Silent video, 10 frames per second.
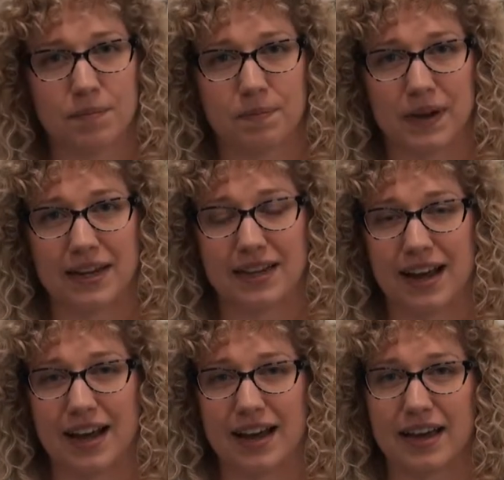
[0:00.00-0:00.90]
but
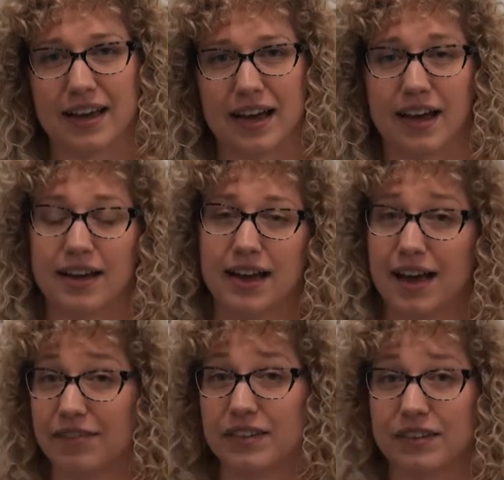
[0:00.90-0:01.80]
I
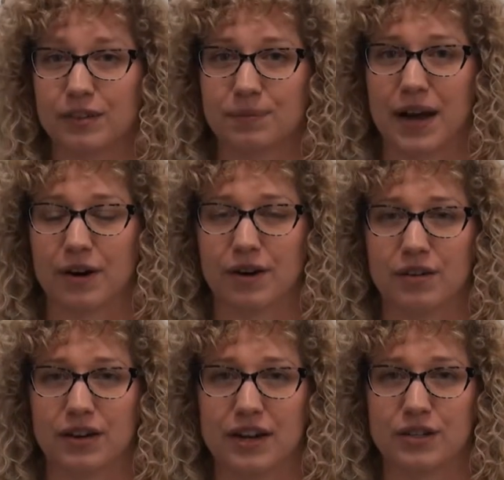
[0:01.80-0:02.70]
have a legal
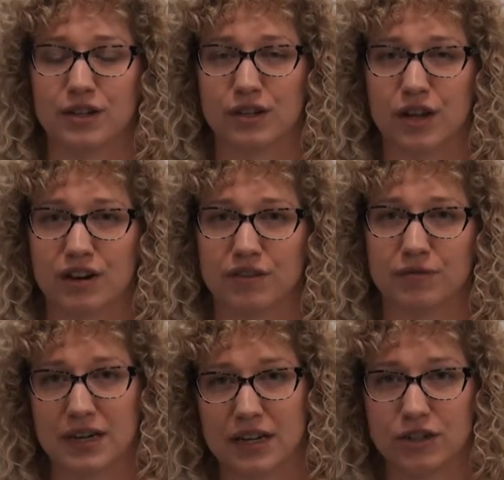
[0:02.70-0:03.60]
background, and I took a lot
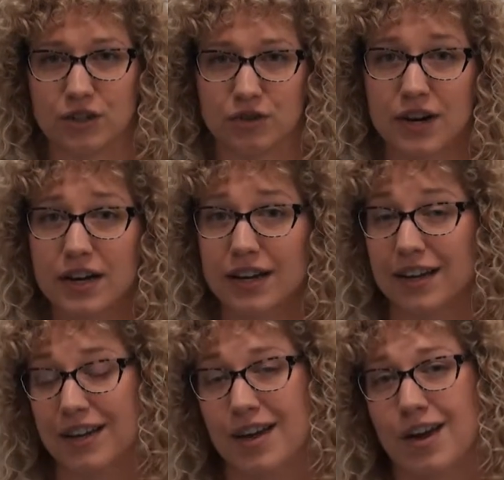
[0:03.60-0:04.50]
of mediation training